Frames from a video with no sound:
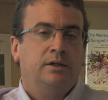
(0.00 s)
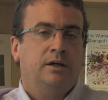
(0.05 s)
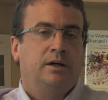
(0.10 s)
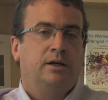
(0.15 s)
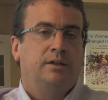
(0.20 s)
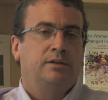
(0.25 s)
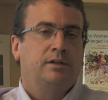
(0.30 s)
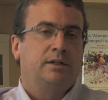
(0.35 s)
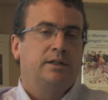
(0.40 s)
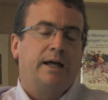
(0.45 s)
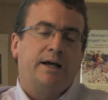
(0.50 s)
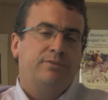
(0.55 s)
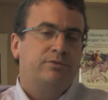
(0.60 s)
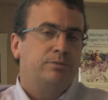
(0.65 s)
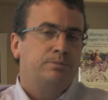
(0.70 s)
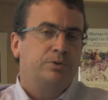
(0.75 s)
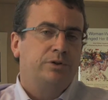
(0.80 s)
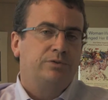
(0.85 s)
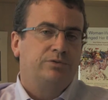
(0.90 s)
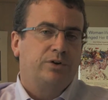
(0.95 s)
The
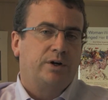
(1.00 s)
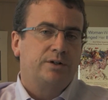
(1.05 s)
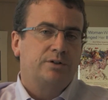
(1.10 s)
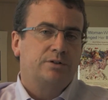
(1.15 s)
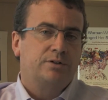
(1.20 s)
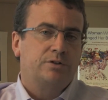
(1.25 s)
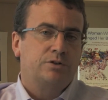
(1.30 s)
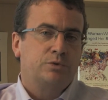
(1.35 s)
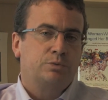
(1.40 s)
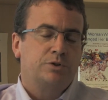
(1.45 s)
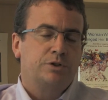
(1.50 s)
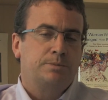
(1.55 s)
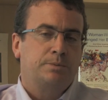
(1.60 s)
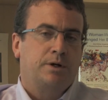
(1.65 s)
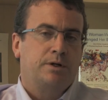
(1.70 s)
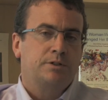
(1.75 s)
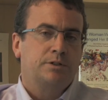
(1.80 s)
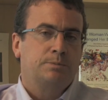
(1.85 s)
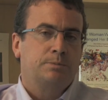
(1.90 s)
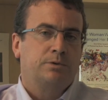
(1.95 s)
left prefrontal is
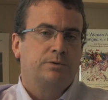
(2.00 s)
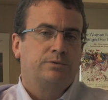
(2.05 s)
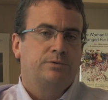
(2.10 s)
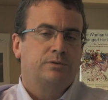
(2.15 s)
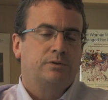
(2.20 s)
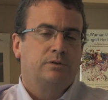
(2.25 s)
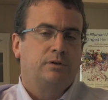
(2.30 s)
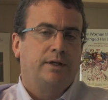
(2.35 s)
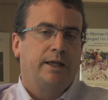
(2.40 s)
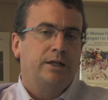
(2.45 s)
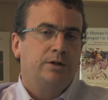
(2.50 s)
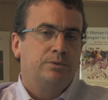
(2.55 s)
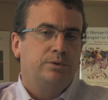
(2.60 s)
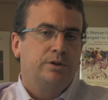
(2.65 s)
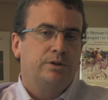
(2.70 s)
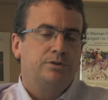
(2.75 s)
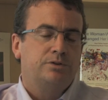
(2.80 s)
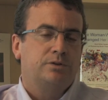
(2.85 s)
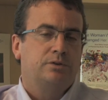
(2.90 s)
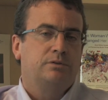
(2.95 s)
responsible for
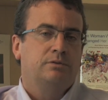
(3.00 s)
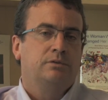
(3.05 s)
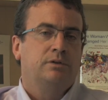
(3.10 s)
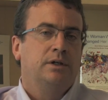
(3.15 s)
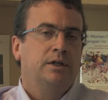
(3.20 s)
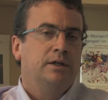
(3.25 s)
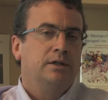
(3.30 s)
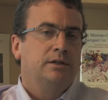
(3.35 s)
language and